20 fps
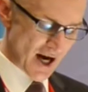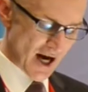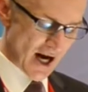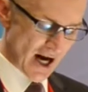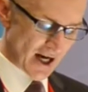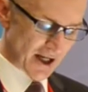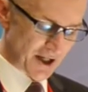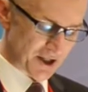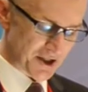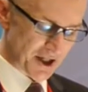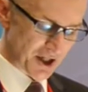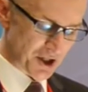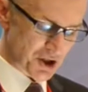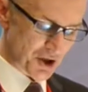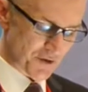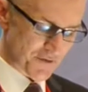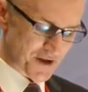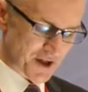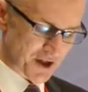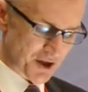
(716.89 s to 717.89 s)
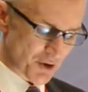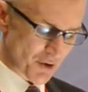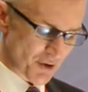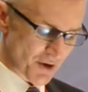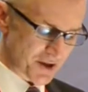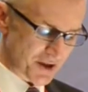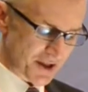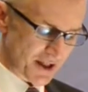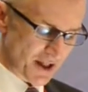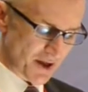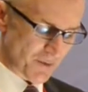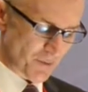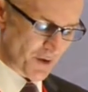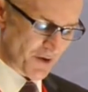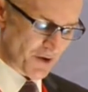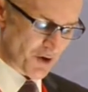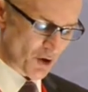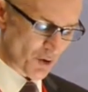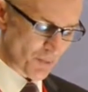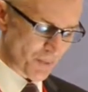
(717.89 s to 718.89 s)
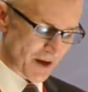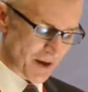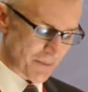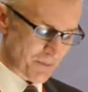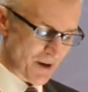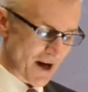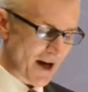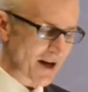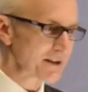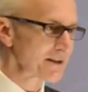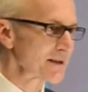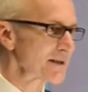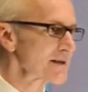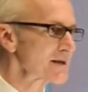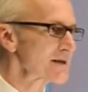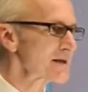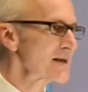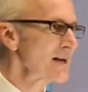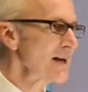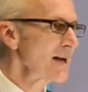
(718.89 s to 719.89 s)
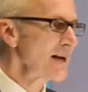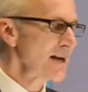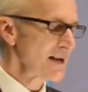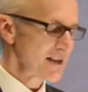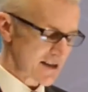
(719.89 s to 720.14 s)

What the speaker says: architecture of security with European partners